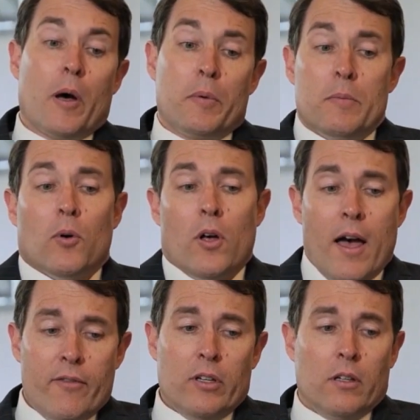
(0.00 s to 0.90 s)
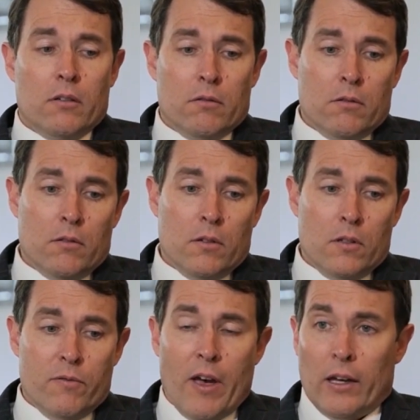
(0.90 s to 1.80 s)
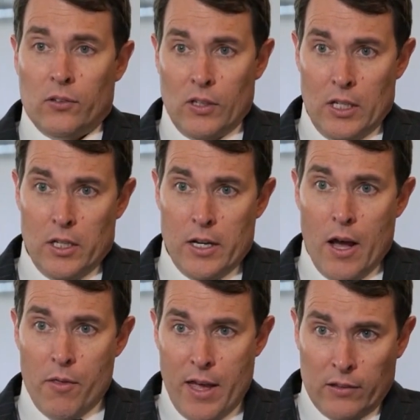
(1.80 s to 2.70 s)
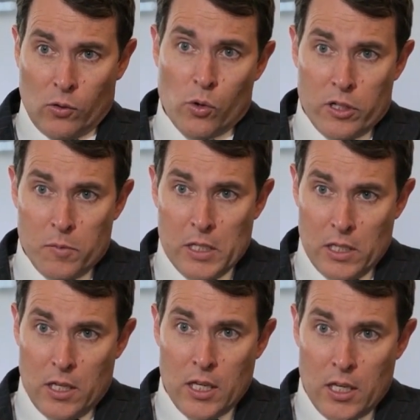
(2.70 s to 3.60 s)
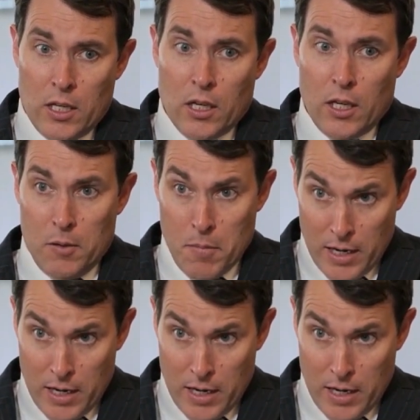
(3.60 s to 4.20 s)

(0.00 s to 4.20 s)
about people having the vaccine and how that's going to be key in